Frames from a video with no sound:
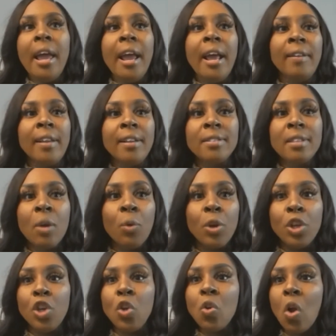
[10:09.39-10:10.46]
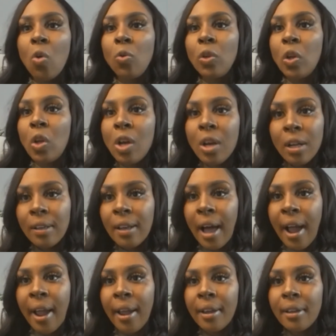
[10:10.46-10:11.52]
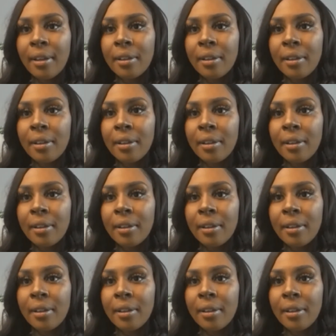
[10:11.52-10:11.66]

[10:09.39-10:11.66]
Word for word: And they say, well, you don't look like